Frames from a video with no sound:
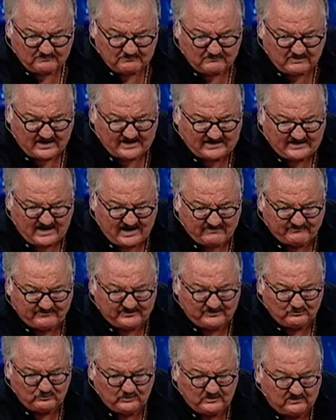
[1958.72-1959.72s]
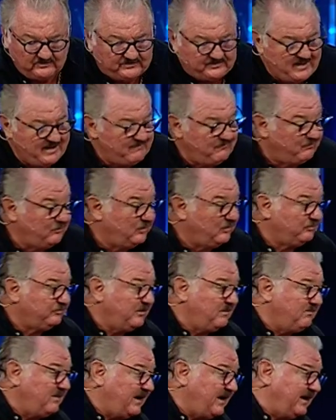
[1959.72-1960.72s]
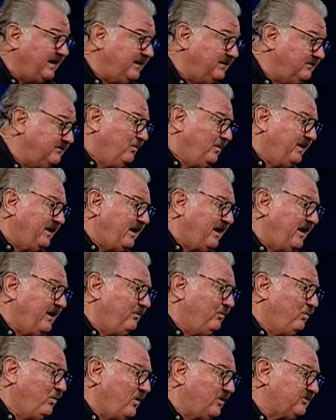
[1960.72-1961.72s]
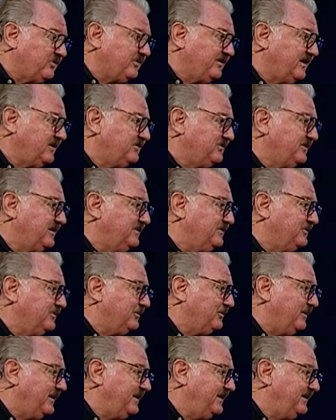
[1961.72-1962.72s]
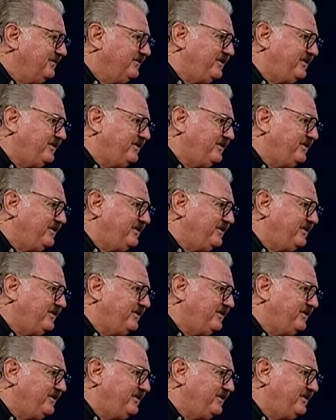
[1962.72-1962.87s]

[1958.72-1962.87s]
my covenant with them will remain when I wash their sins away.